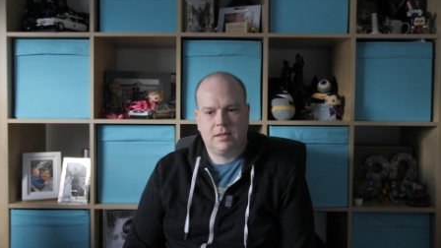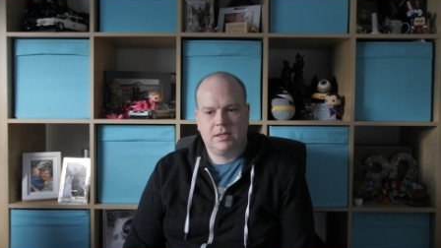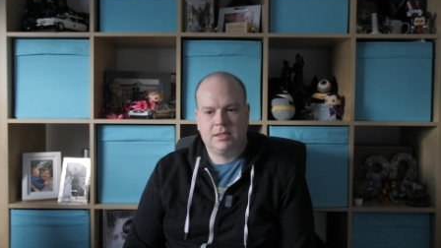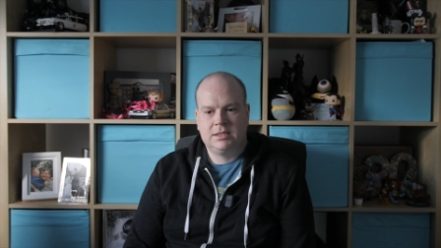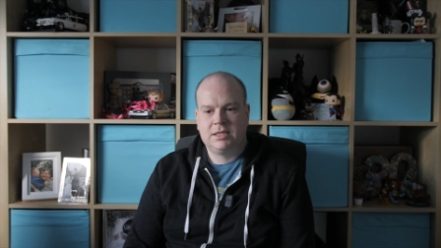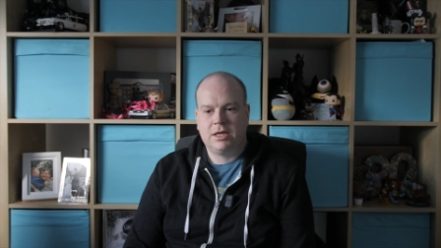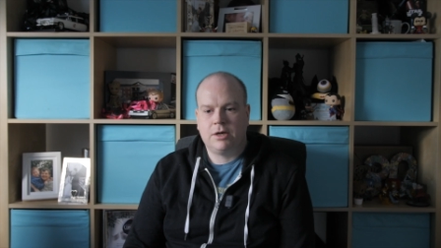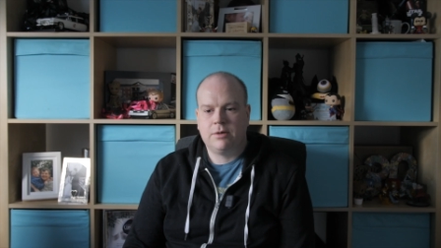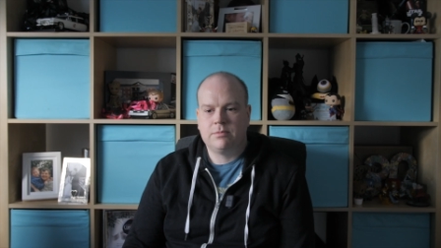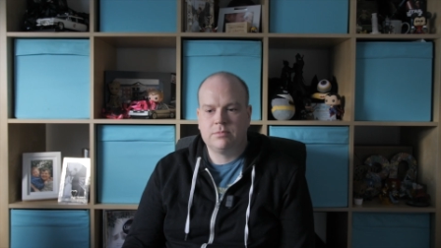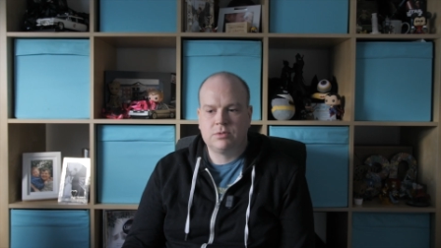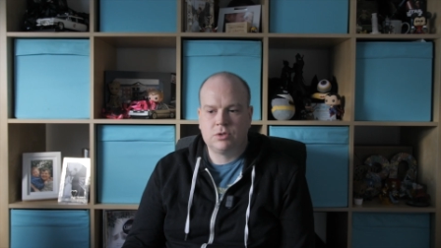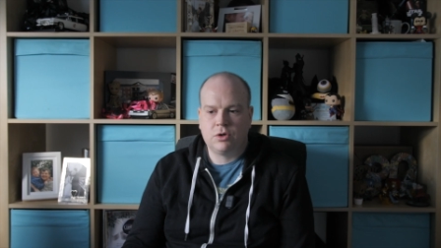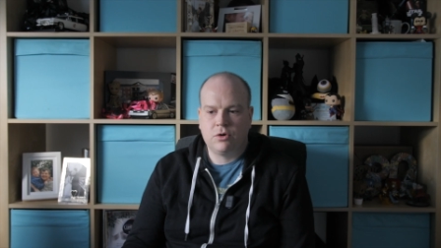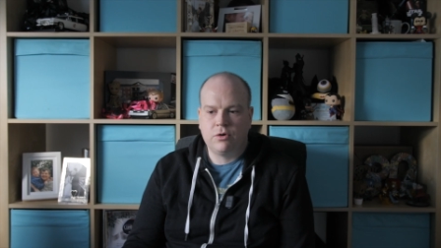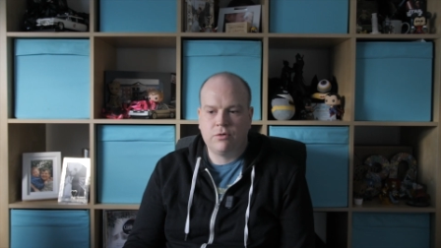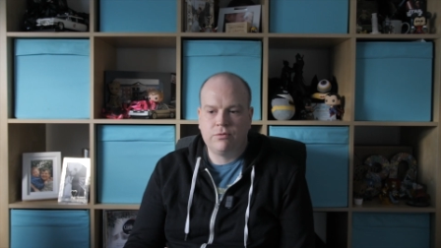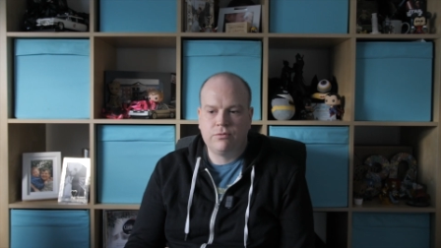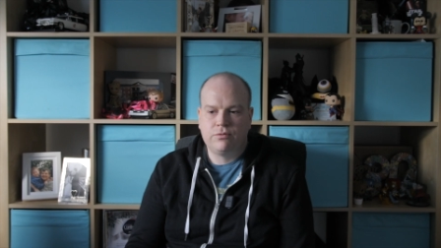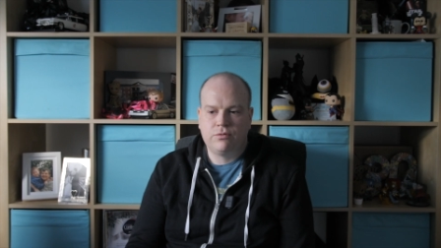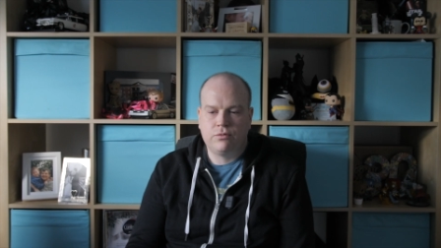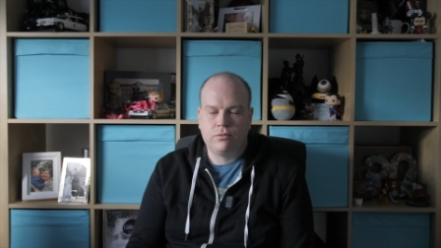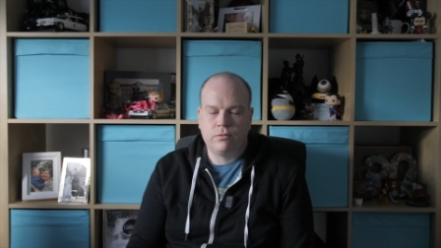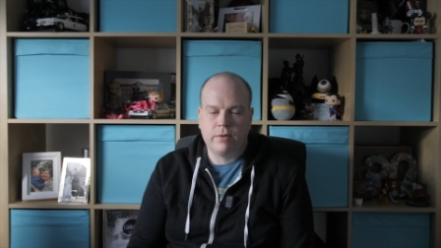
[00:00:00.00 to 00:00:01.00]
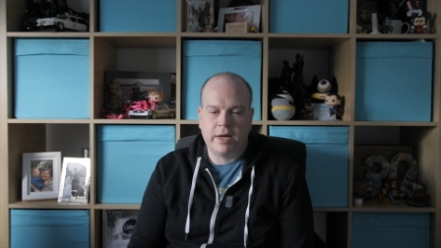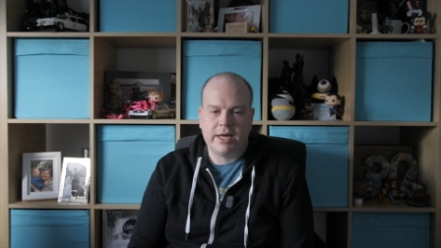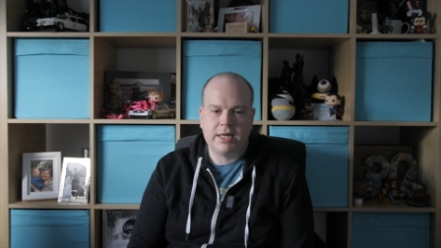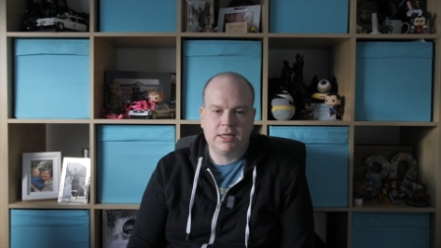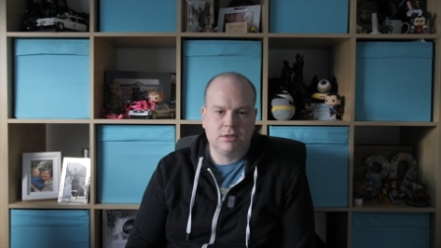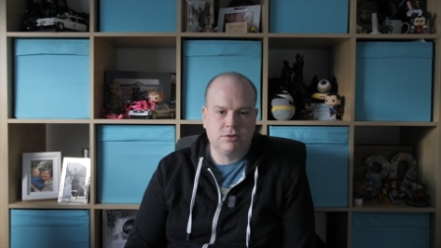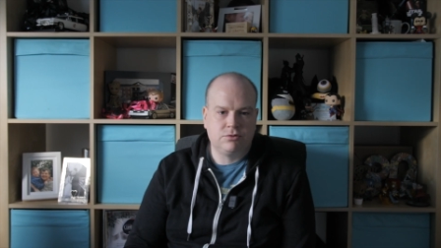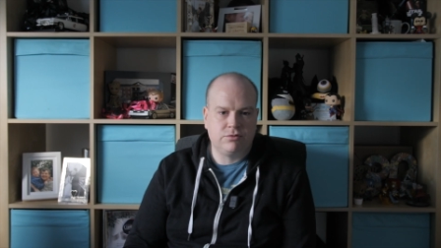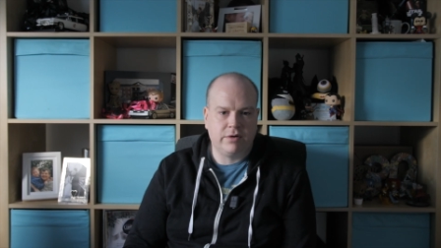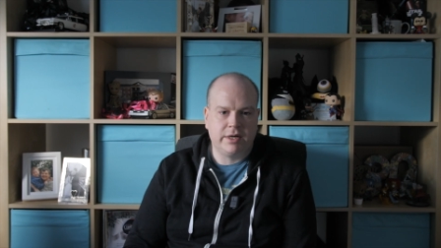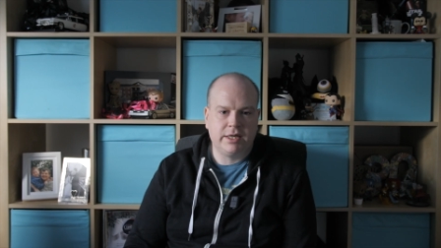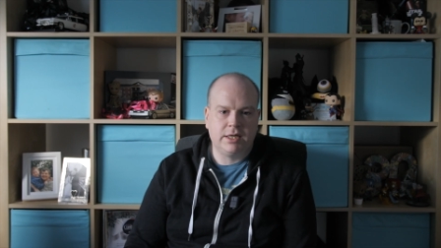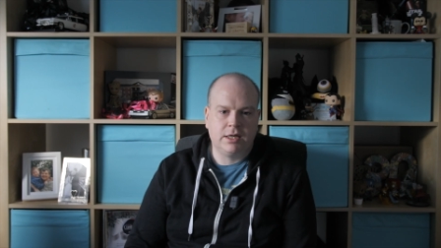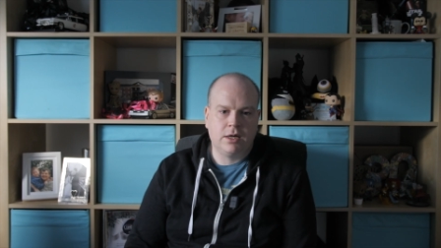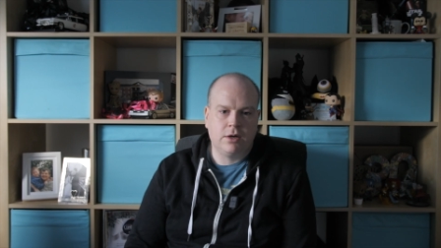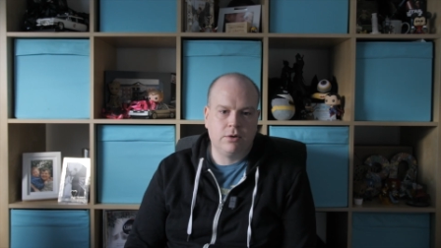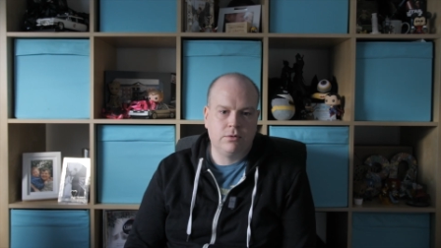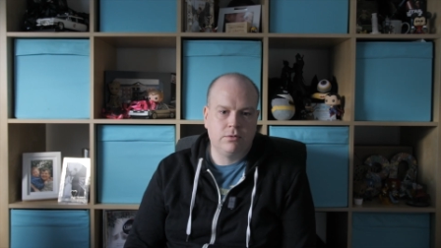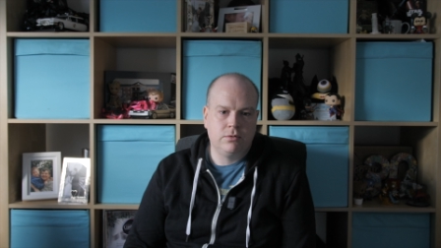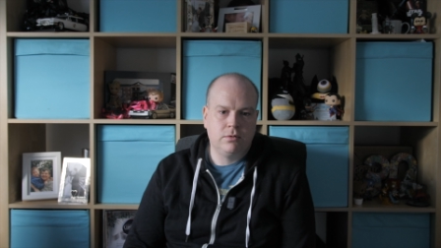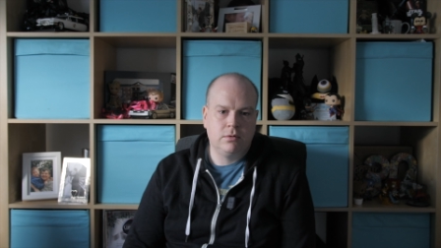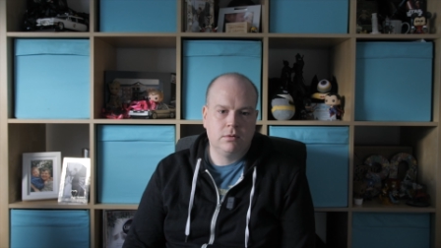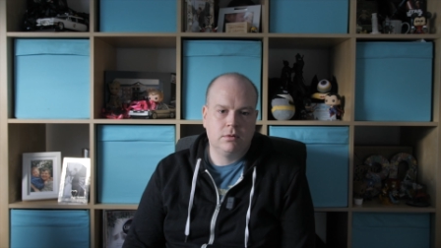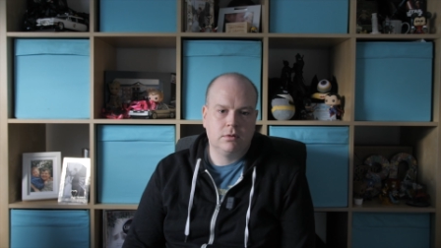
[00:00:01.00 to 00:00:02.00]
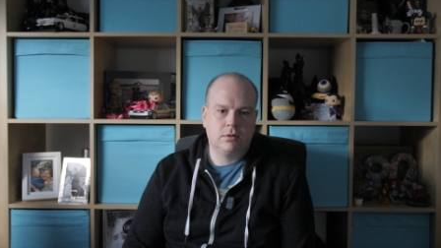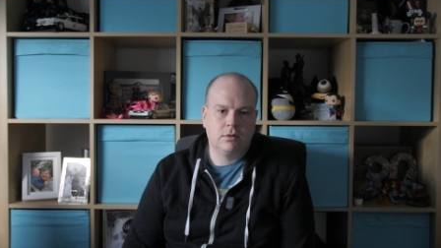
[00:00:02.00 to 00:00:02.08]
In terms of weddings right now,